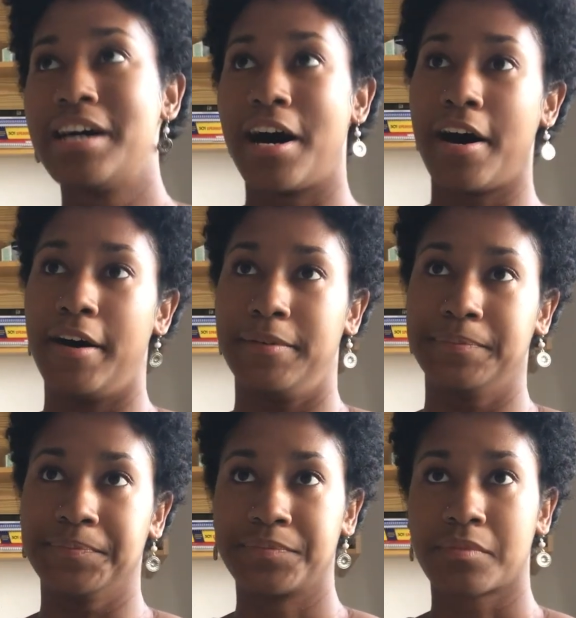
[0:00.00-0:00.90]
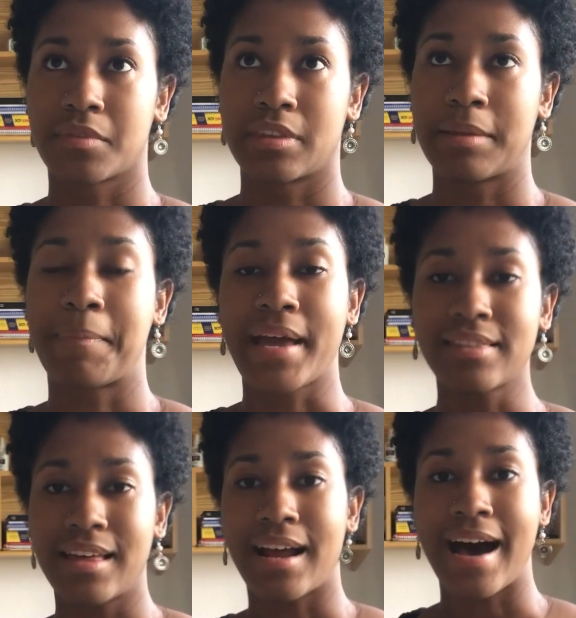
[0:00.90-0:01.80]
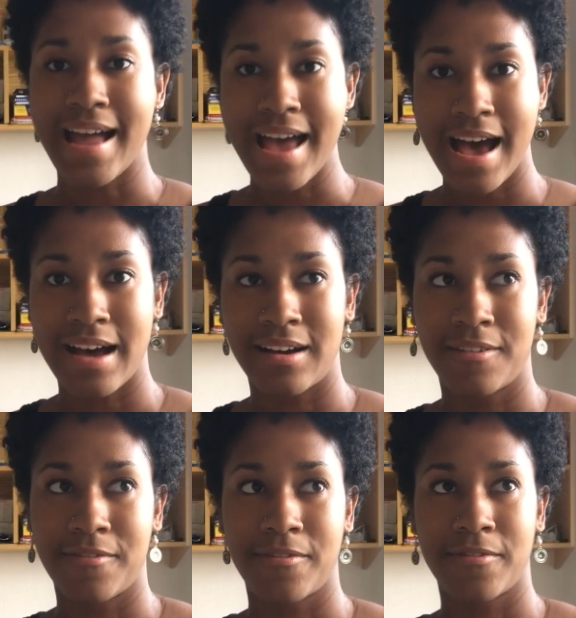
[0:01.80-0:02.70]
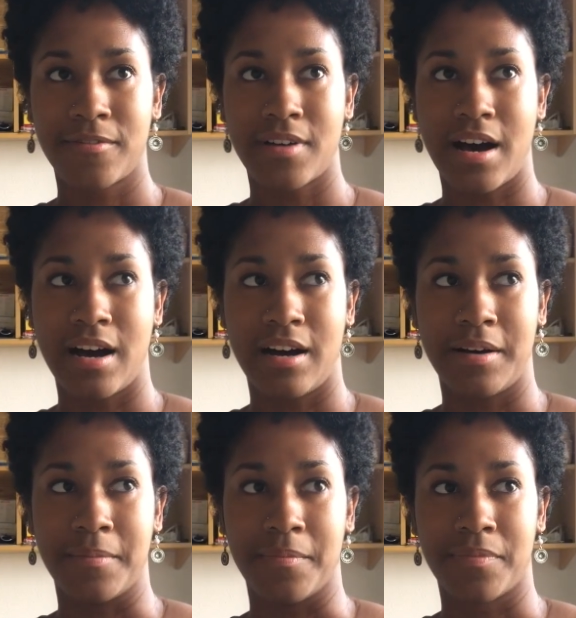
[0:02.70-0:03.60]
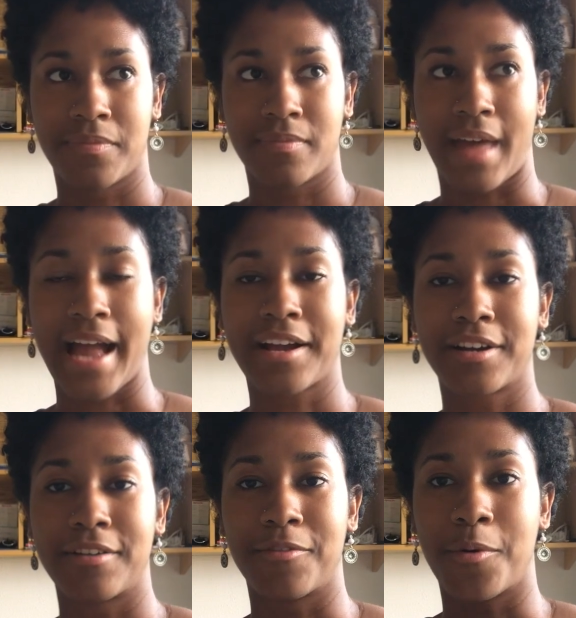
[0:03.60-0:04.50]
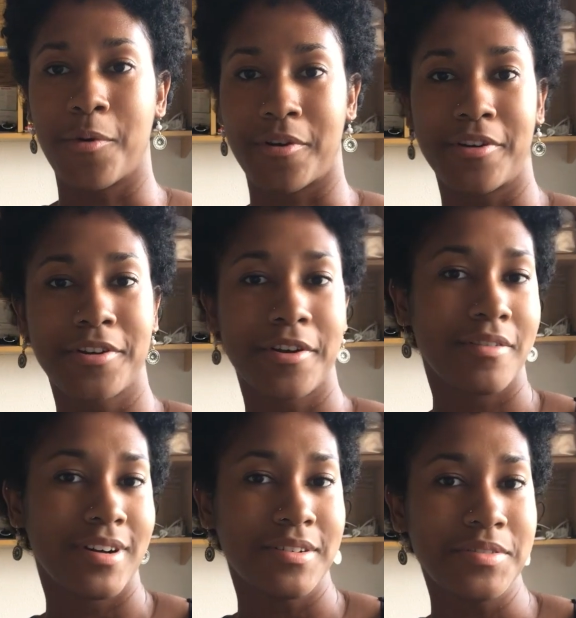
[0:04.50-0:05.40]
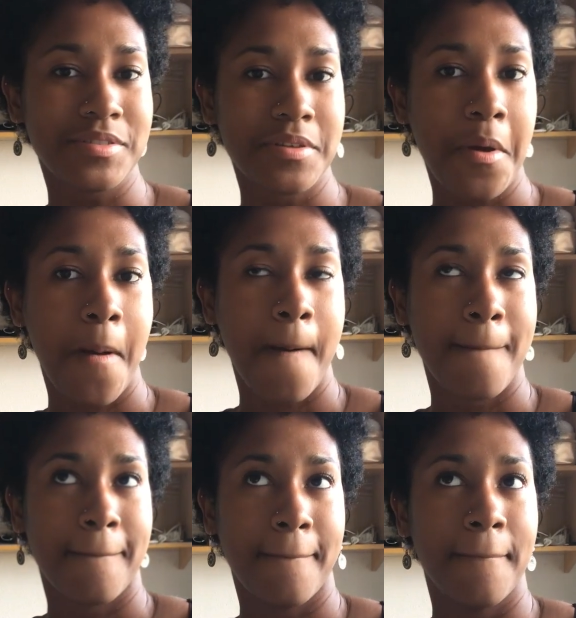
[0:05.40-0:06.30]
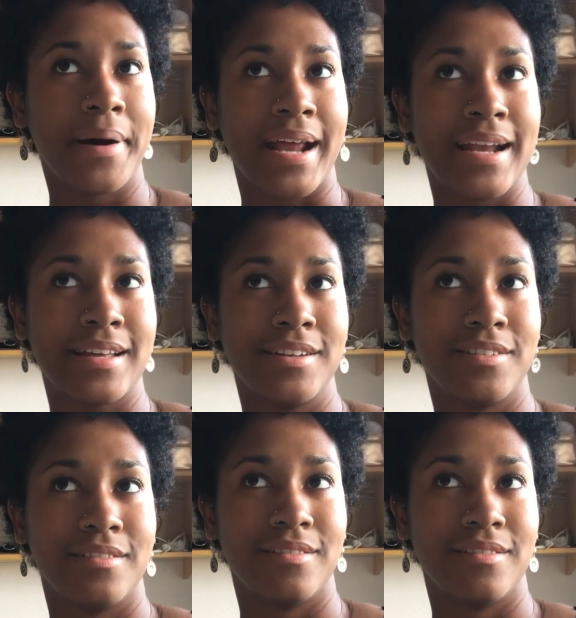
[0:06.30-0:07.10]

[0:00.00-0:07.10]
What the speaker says: The bank that I have, I could have ordered euros, but I didn't